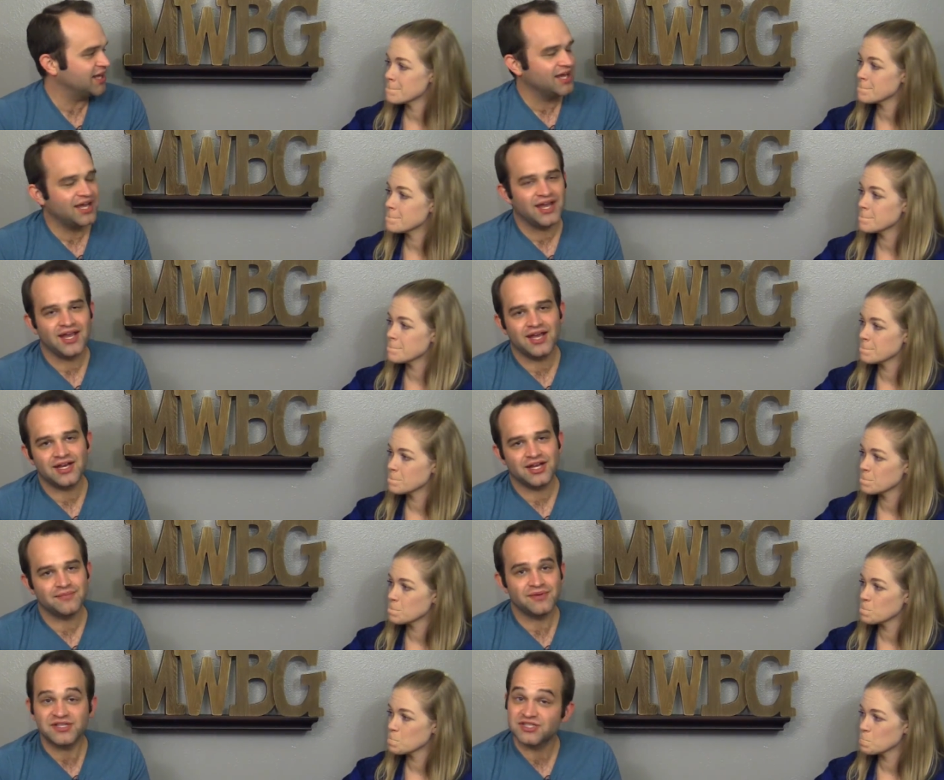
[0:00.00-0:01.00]
Speaker 1: Mm-hmm. And
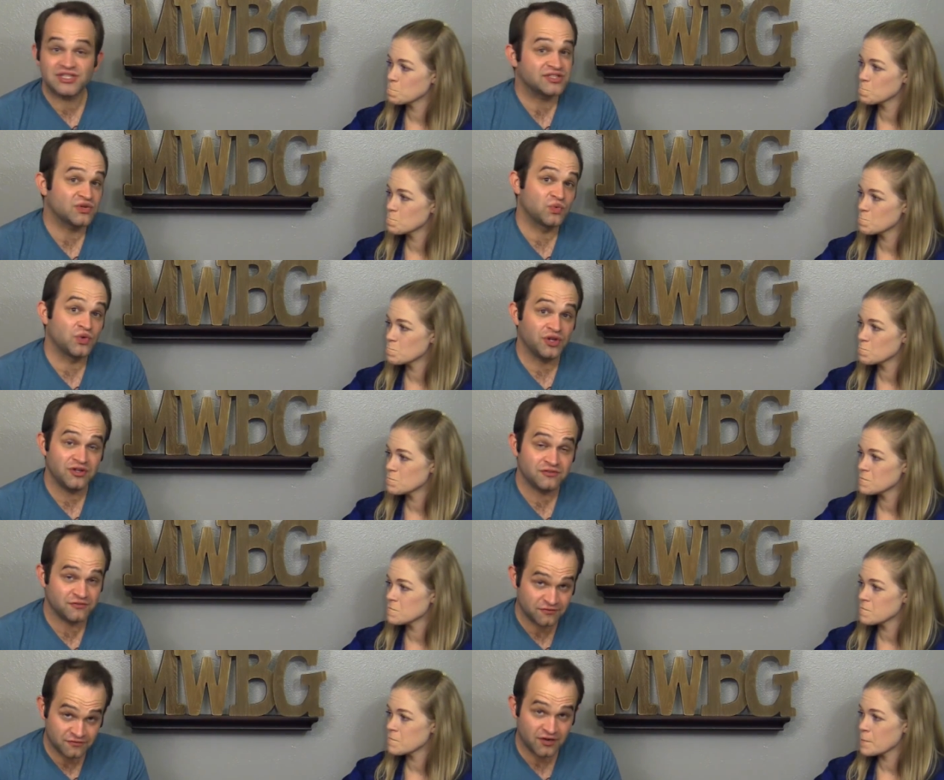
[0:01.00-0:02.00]
um, it's, it's, a really
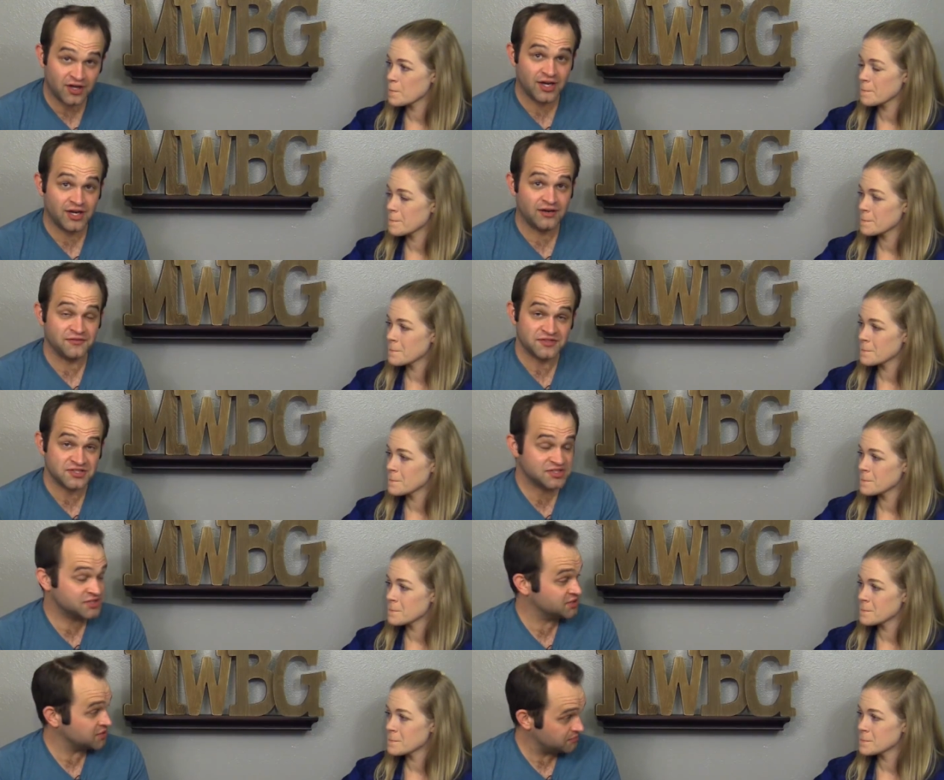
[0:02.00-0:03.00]
fun,
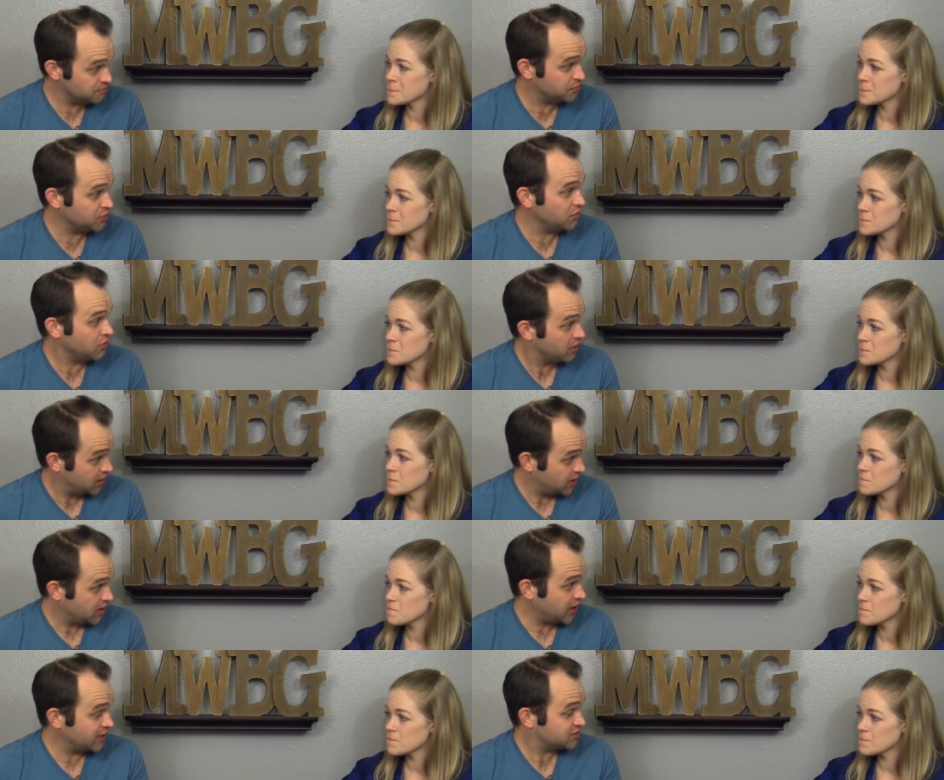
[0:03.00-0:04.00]
simple
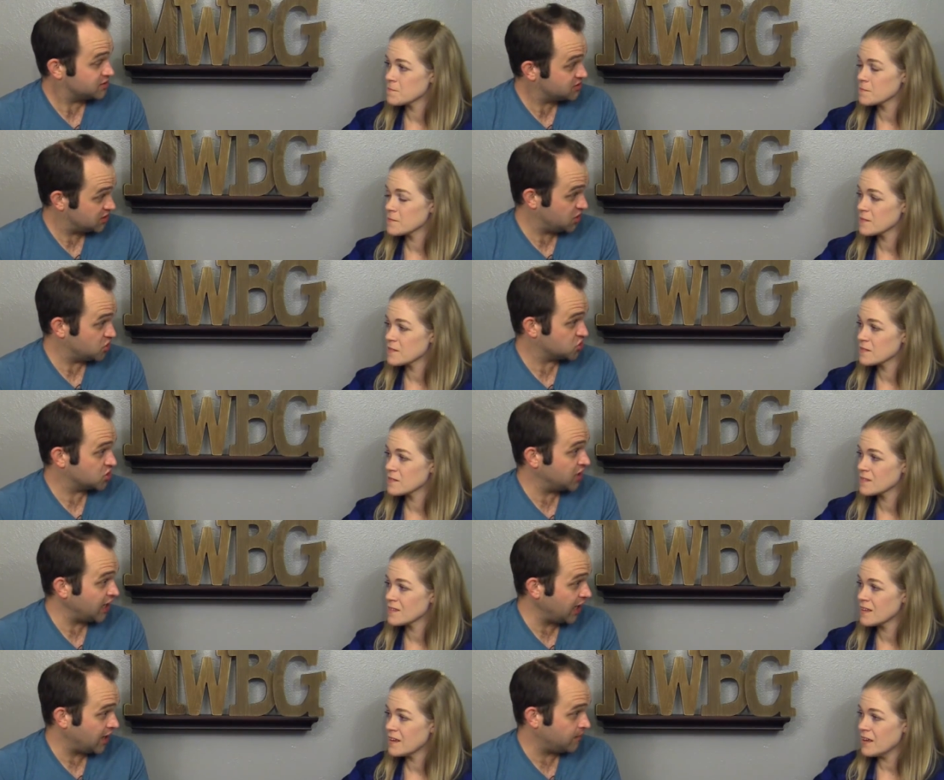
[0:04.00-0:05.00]
uh, to teach
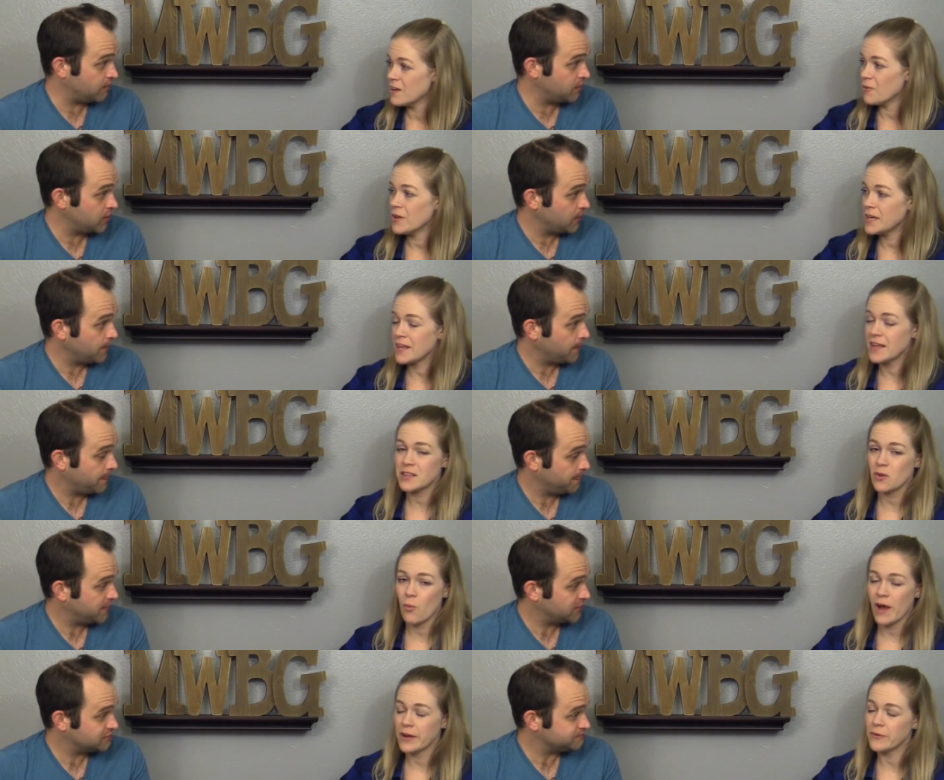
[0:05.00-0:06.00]
game. Well,
Speaker 2: and I like
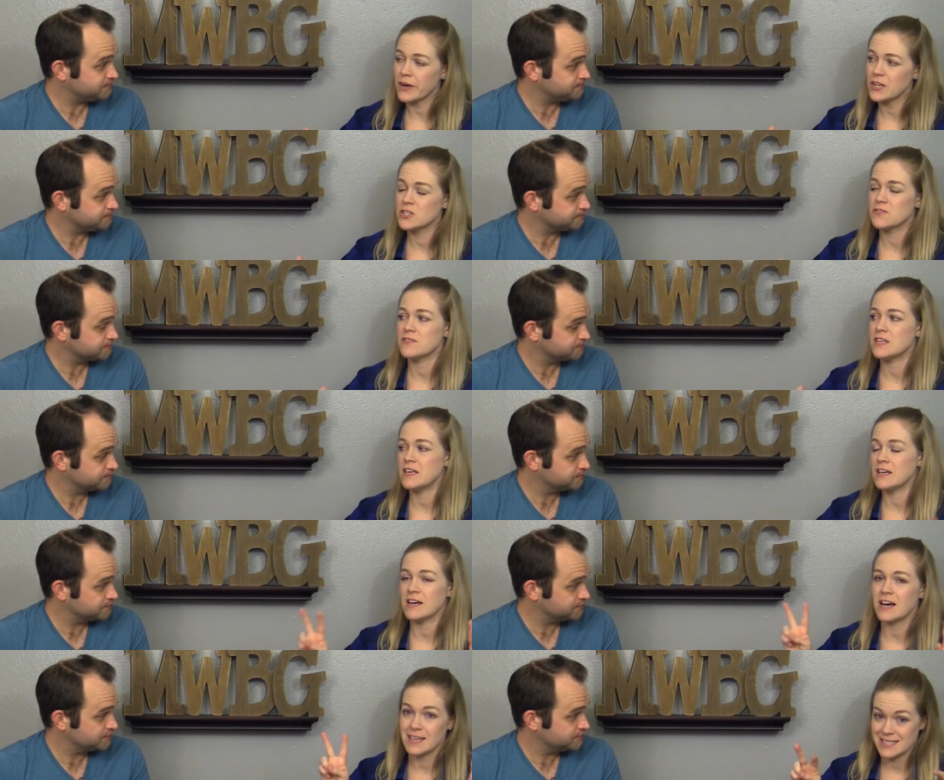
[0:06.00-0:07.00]
the wide range of
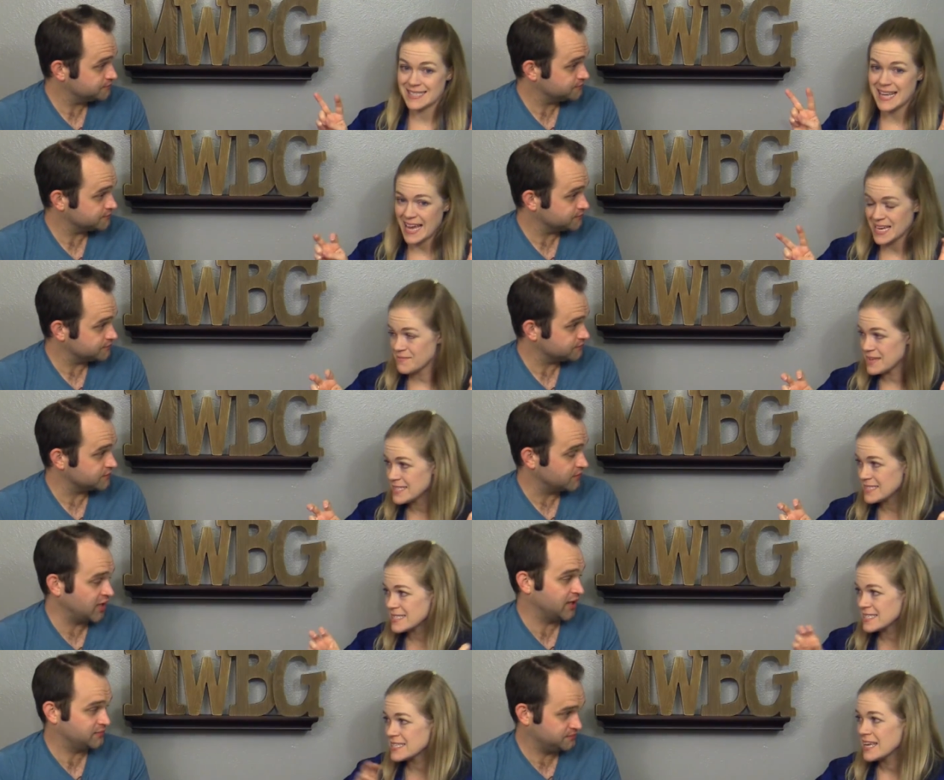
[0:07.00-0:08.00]
the
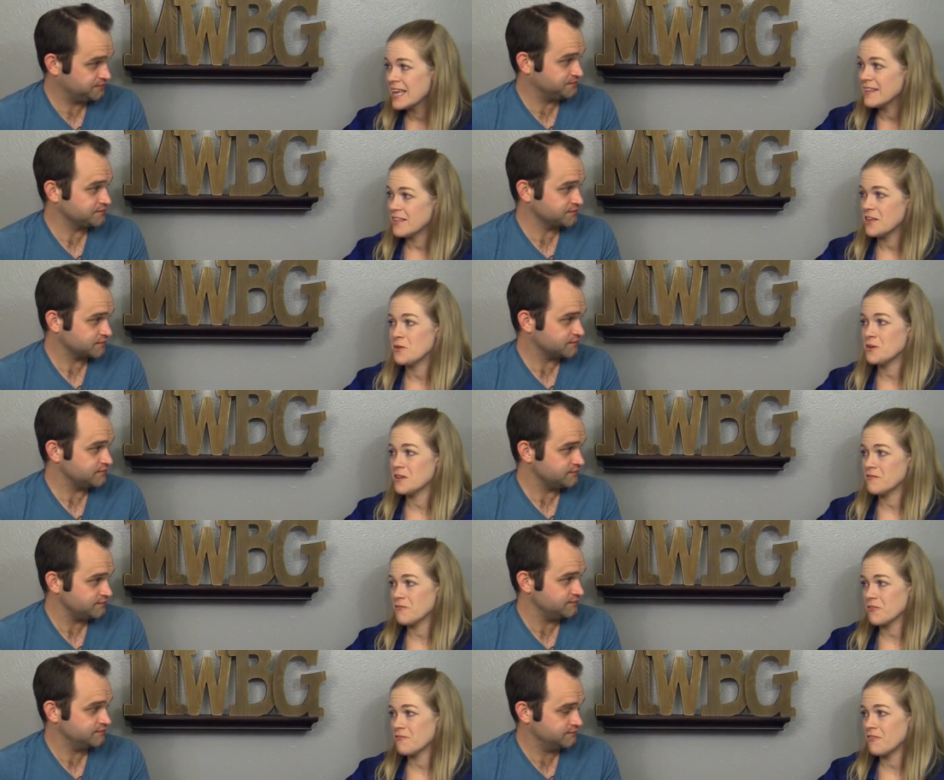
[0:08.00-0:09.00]
assignments yeah. that you
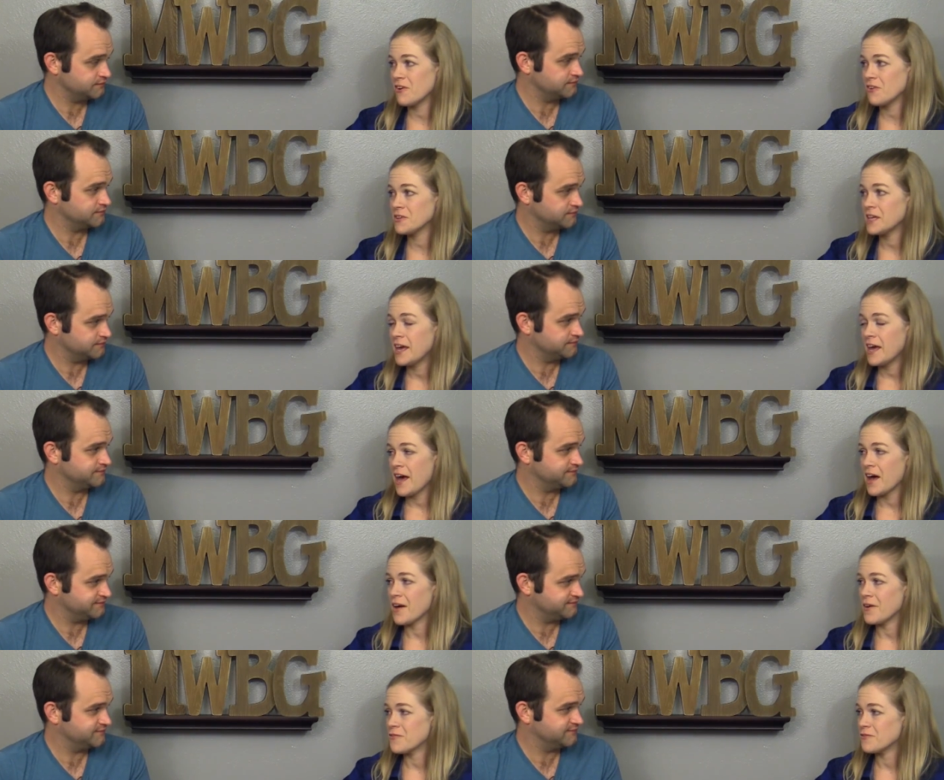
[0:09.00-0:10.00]
can fulfill.
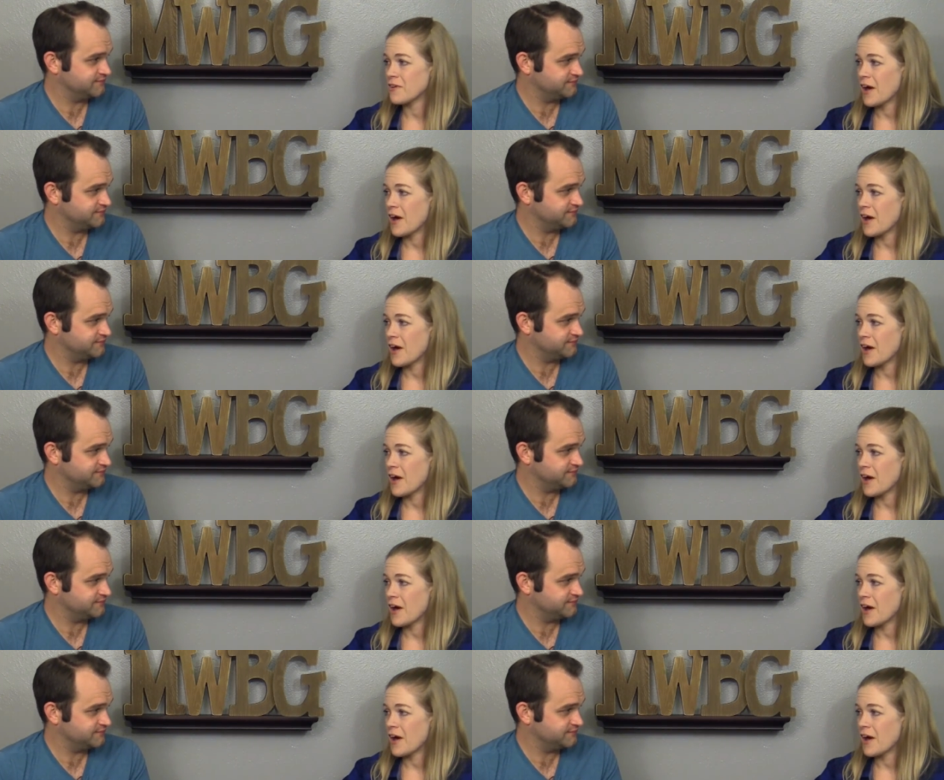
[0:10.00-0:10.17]
Of